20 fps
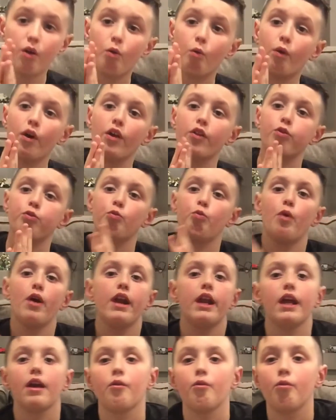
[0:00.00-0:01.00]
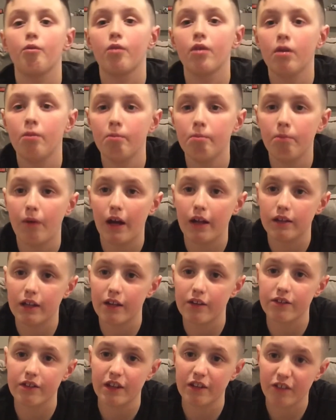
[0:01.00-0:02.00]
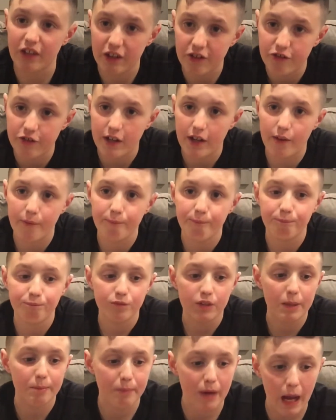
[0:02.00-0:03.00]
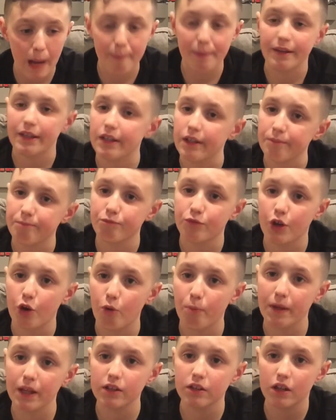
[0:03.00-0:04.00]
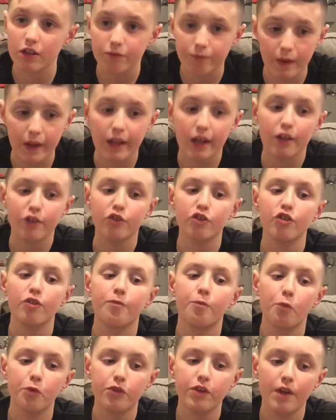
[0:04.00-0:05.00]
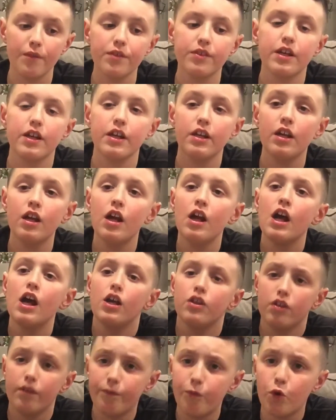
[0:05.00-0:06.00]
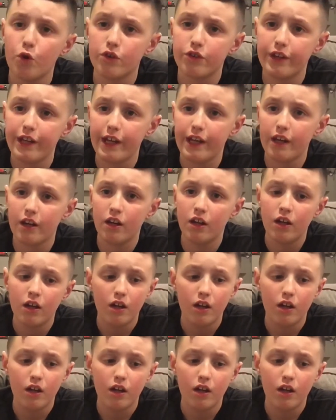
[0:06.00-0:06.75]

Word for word: with winning by less than a touchdown, in my opinion. They will beat Las Vegas for 17 to 14,